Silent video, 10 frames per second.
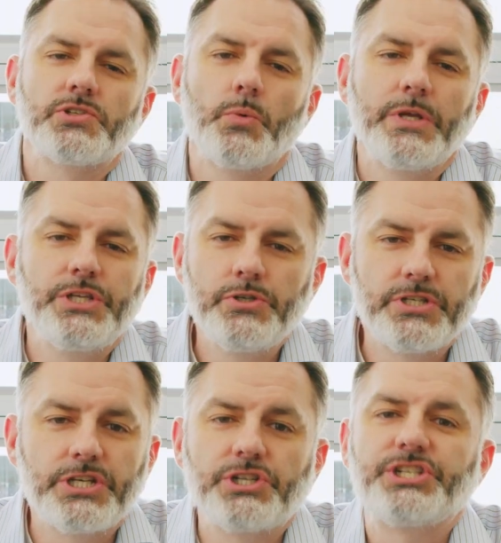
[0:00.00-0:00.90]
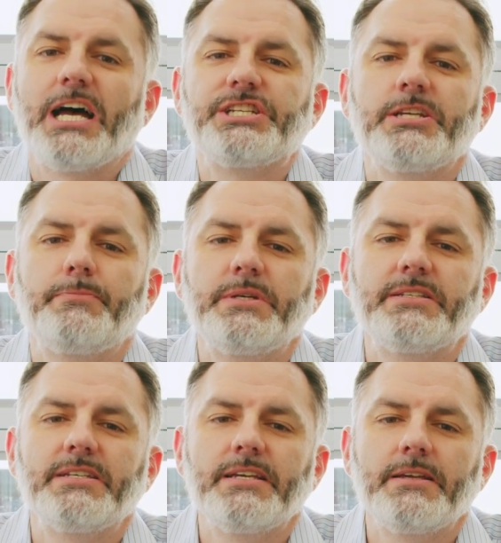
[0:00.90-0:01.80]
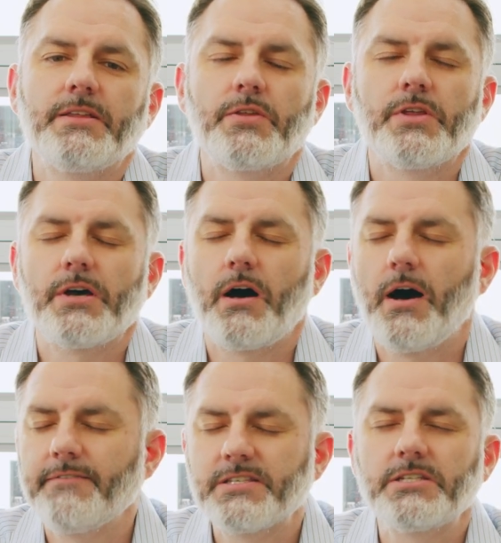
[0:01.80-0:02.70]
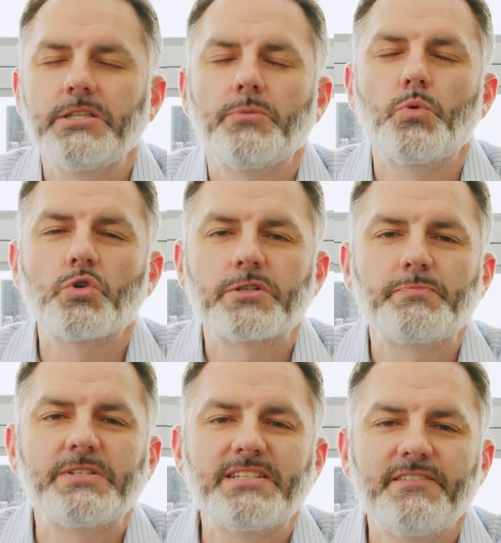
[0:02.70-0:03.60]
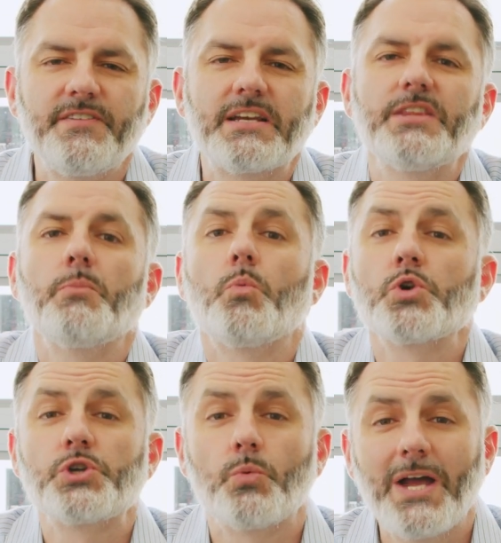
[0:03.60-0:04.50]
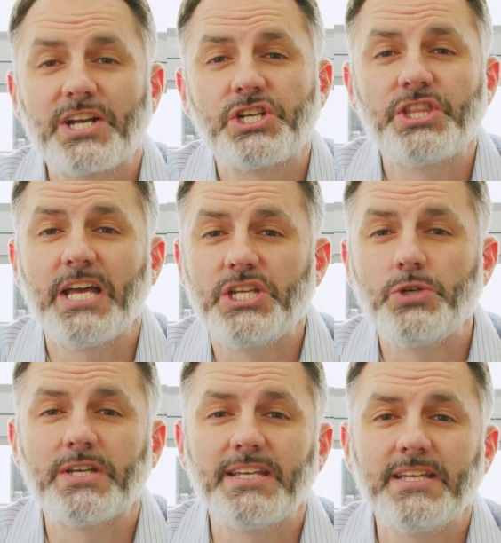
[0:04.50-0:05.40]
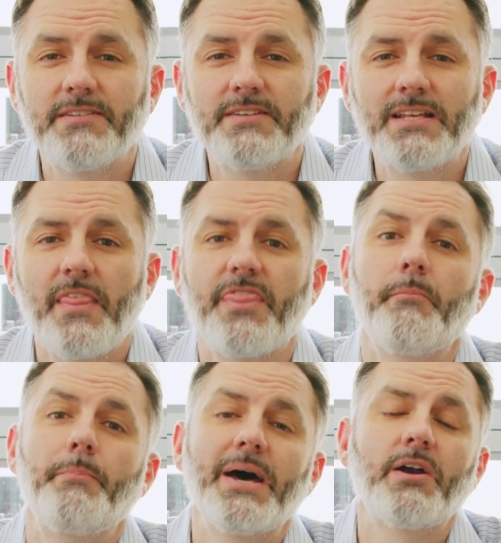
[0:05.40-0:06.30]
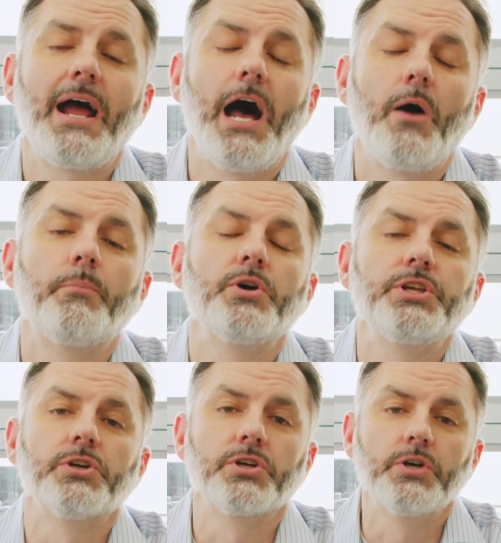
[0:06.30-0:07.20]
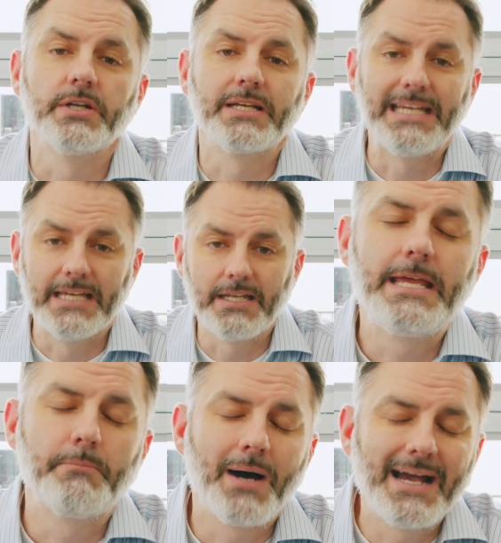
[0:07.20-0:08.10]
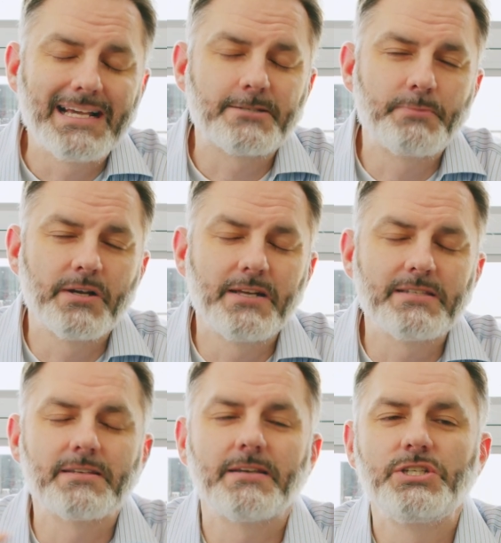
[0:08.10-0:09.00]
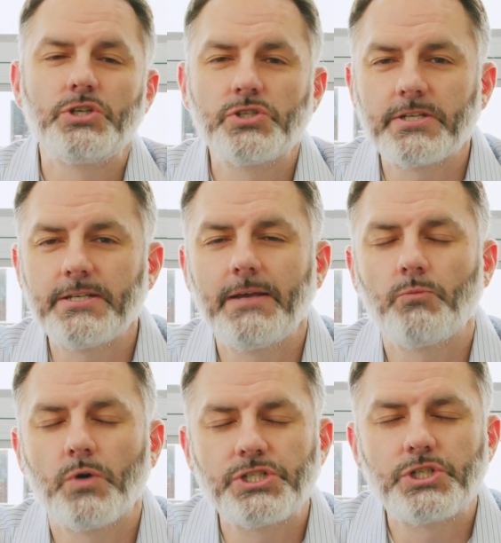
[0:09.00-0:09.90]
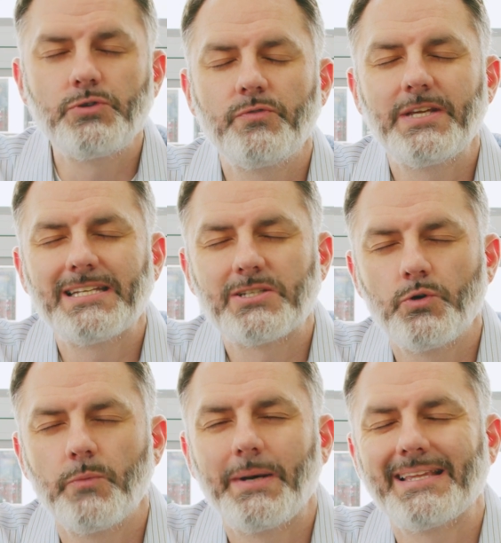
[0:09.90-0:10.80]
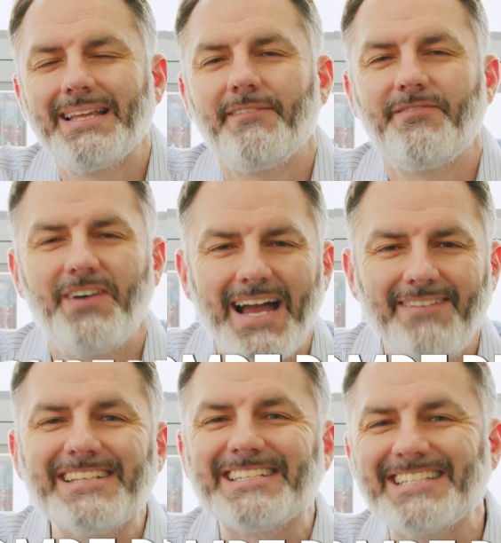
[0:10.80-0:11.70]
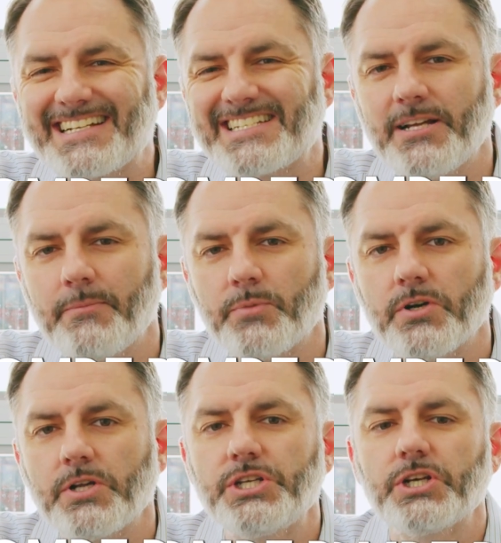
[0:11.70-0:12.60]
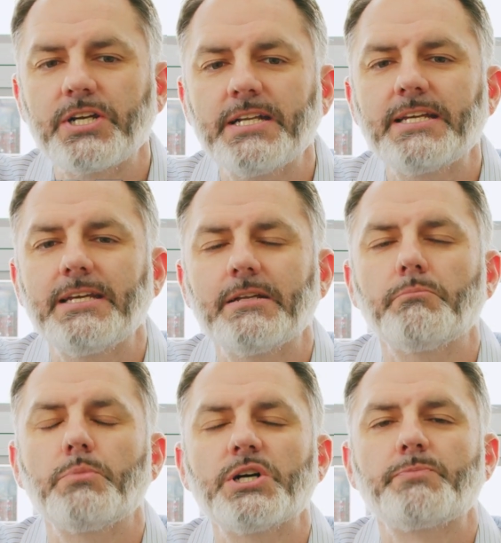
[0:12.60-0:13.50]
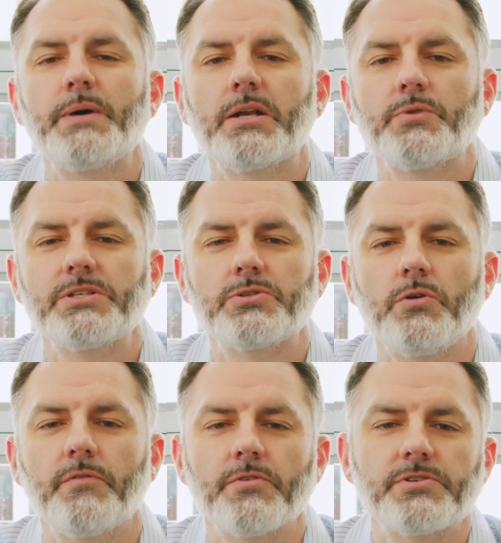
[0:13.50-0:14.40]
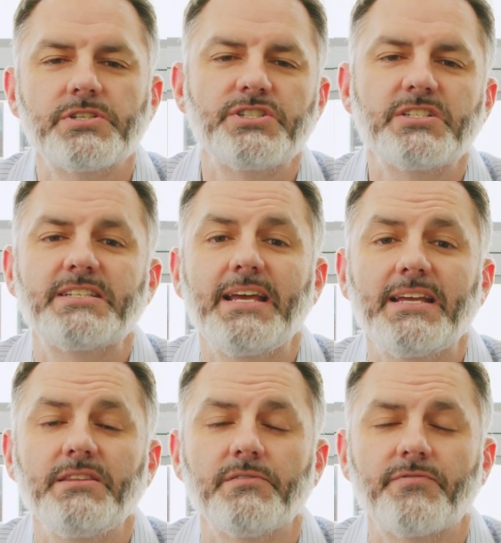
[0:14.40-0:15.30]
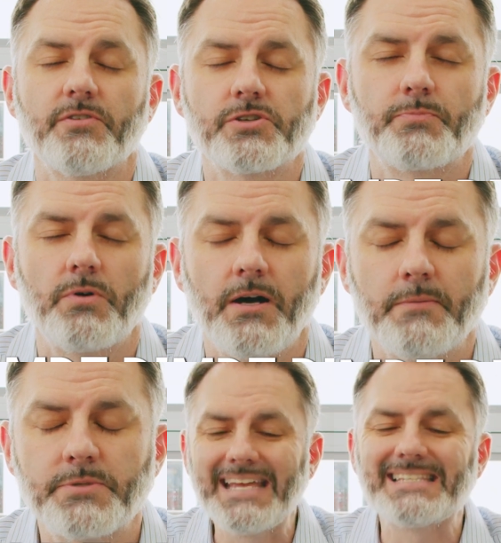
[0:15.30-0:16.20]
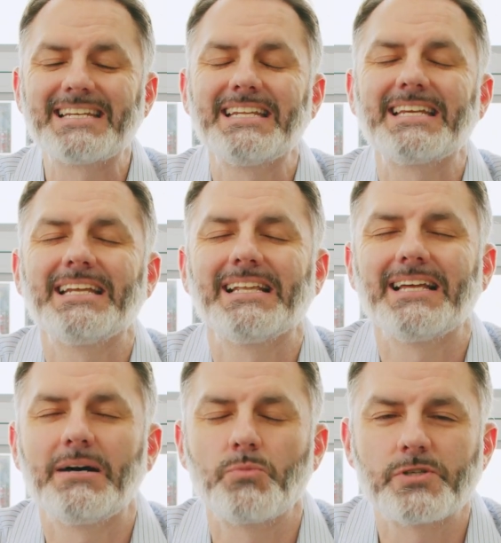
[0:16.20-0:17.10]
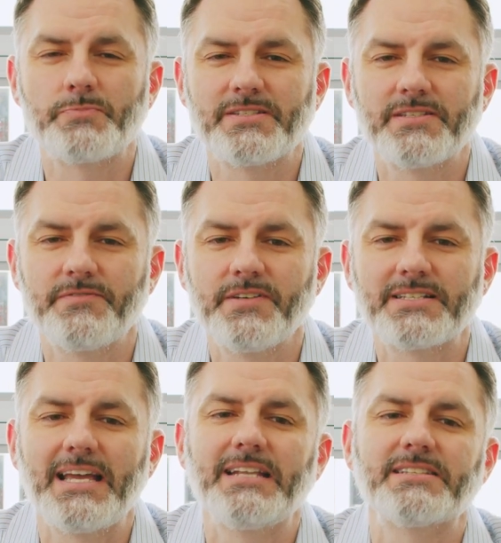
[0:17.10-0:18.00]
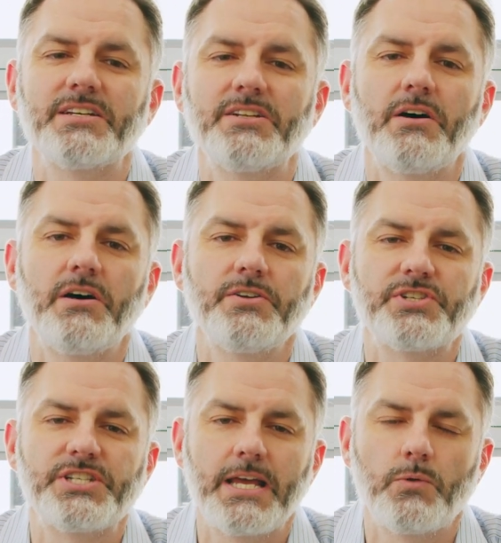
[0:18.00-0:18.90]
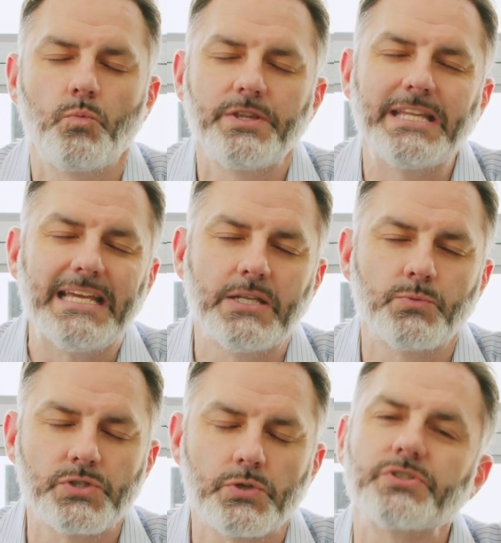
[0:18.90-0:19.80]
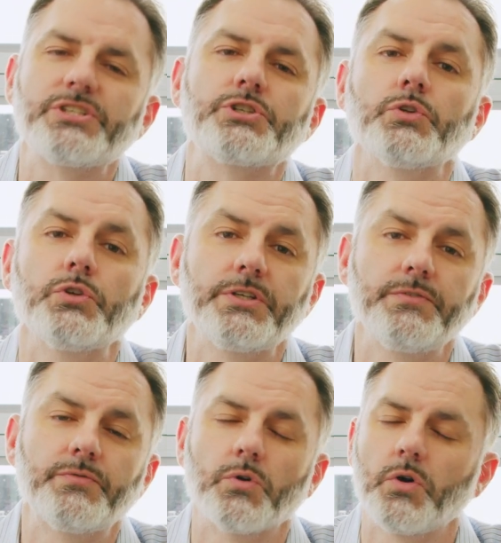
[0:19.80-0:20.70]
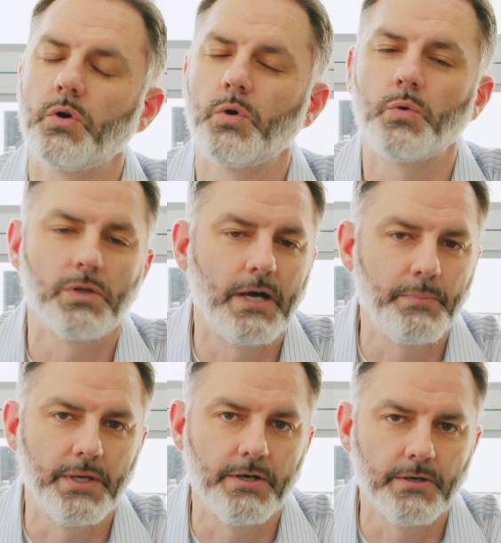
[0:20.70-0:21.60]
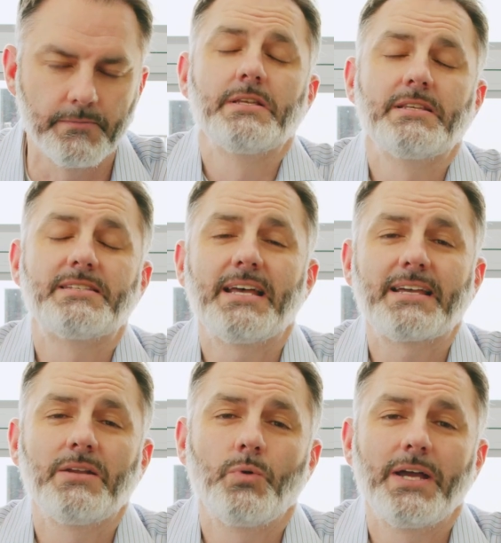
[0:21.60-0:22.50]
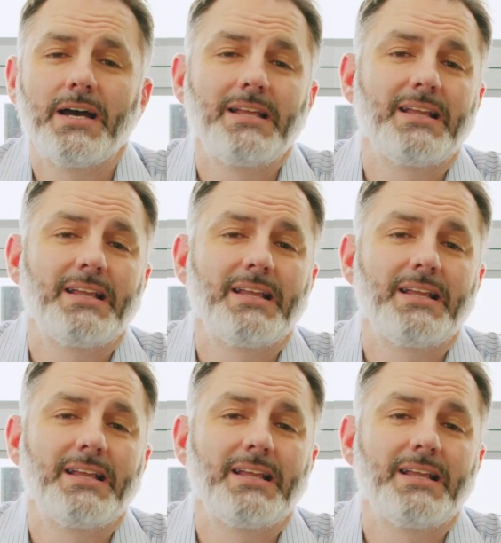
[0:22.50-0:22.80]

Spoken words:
So when using your ChatGPT, obviously, the more specific and the more direction that you can give it, the better output you're going to get. In my experience, usually once get to about that 5 to 6 number, you're going to get a much better result versus just taking the first prompt. It's going to get a lot more specifics and it's going to understand what the end results that you're looking for a whole lot better. The second way I